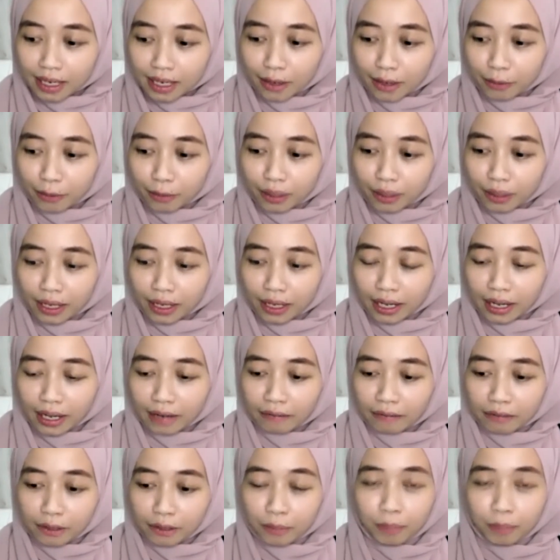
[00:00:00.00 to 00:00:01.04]
we'll
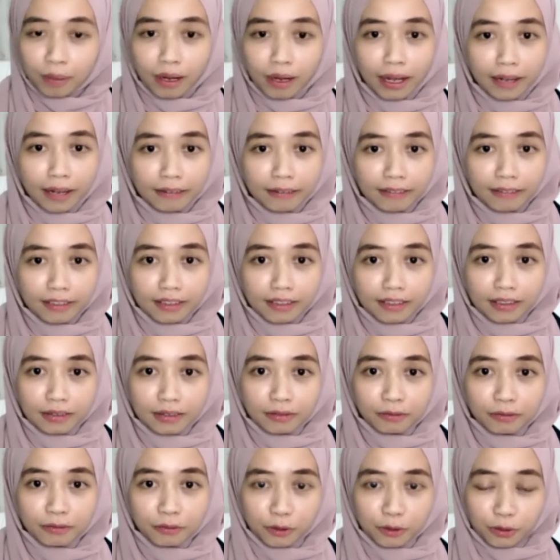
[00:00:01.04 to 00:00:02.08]
have a plan
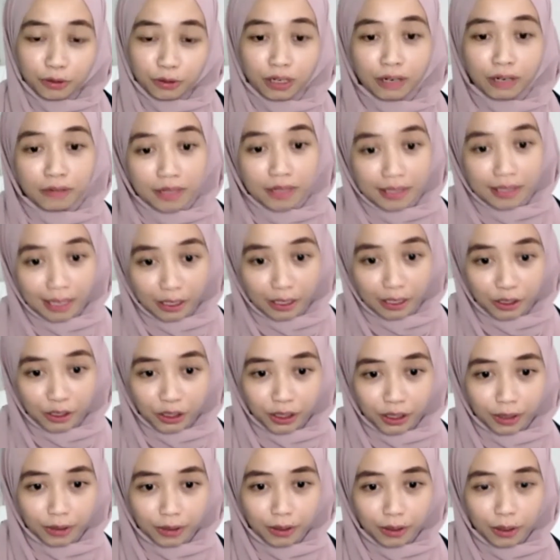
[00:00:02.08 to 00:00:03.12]
photography
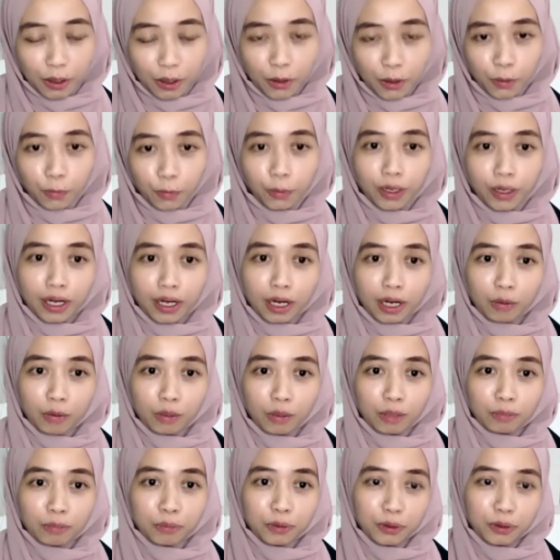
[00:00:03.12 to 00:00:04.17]
session where I
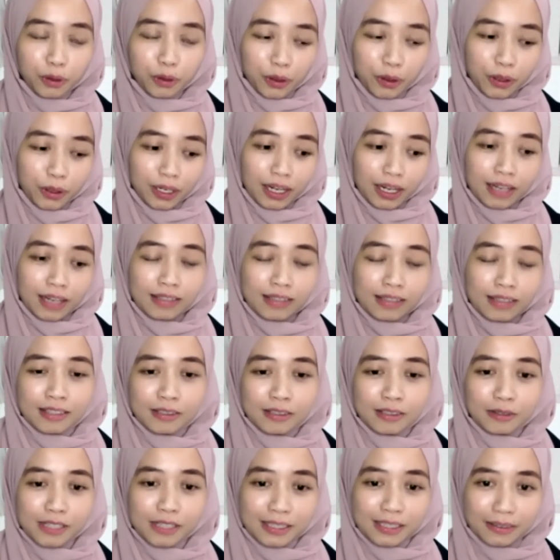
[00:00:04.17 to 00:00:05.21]
will put on
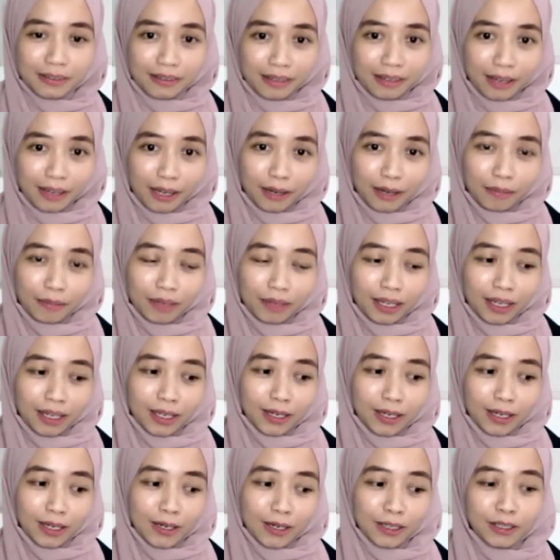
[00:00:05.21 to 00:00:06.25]
accessories on them, like
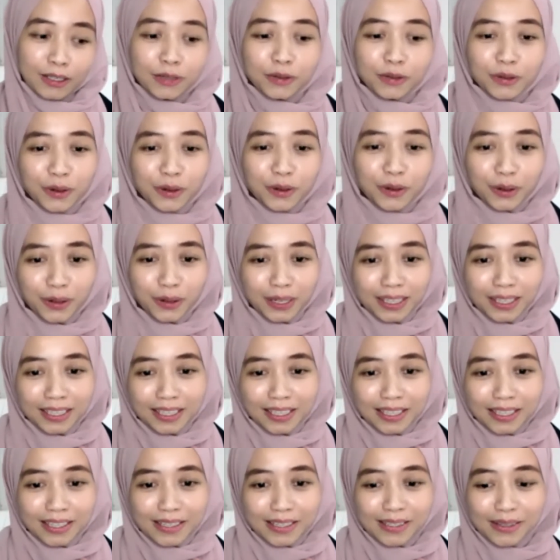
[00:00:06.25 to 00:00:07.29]
cute
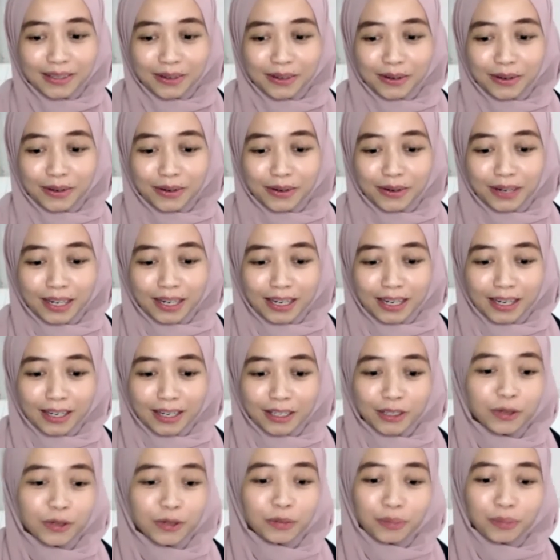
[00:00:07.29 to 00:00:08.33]
collars or a
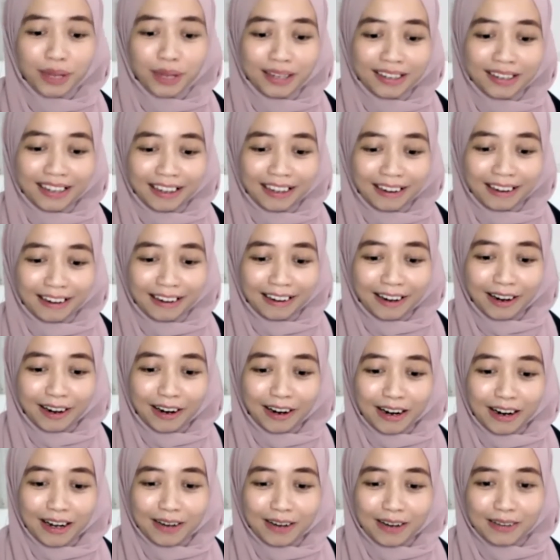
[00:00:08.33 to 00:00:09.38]
cute
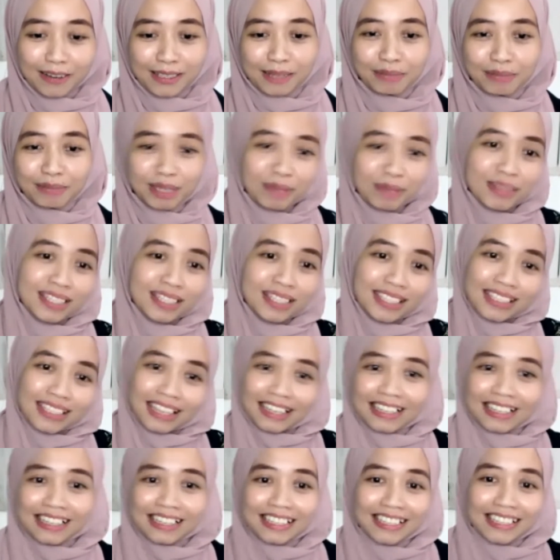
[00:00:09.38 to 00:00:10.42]
bandana, or sometimes just
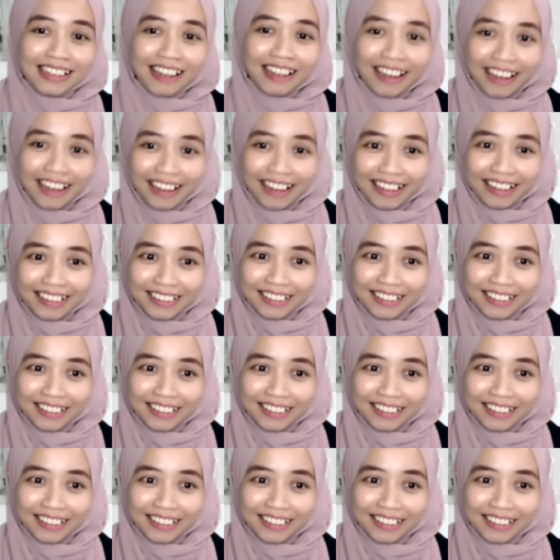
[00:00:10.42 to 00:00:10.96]
like a little hat.